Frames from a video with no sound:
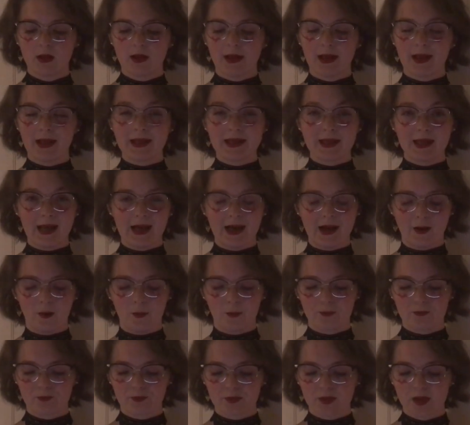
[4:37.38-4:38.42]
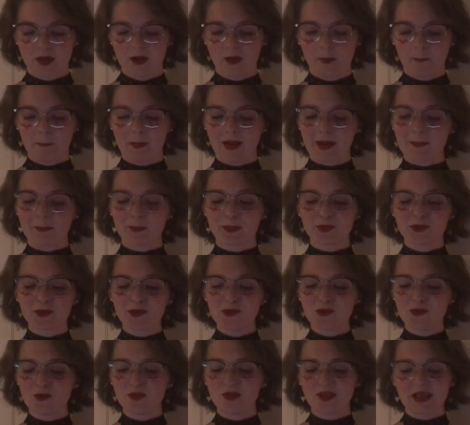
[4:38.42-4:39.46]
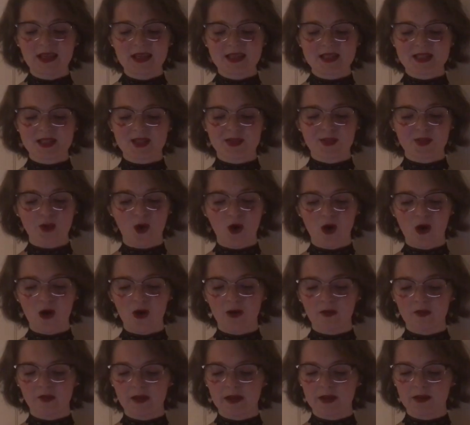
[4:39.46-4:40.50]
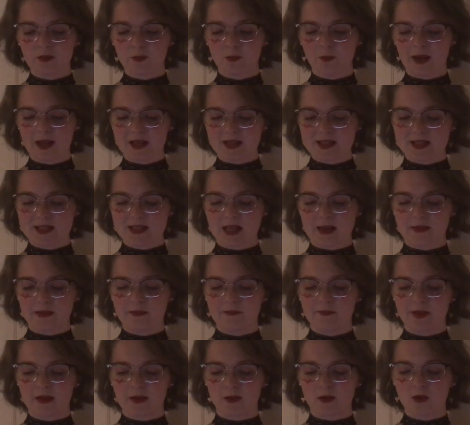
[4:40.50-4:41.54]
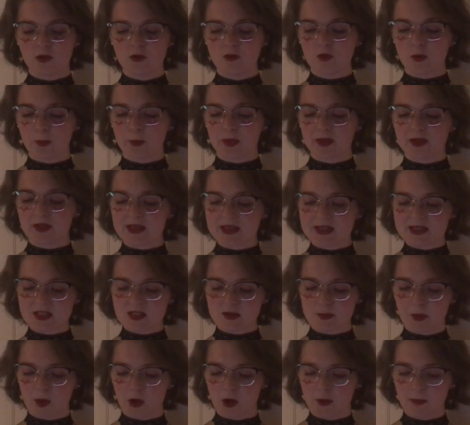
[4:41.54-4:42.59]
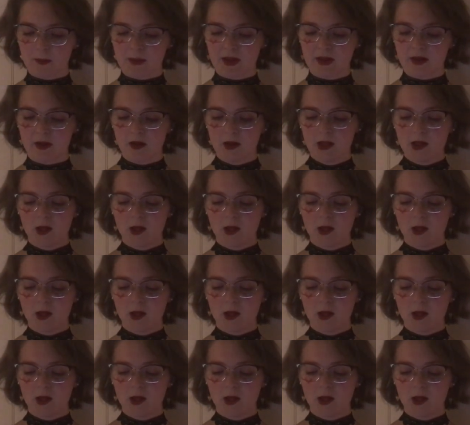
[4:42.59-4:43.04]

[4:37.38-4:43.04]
And now, my blue lace thong laid to rest at the Vancouver Police Department,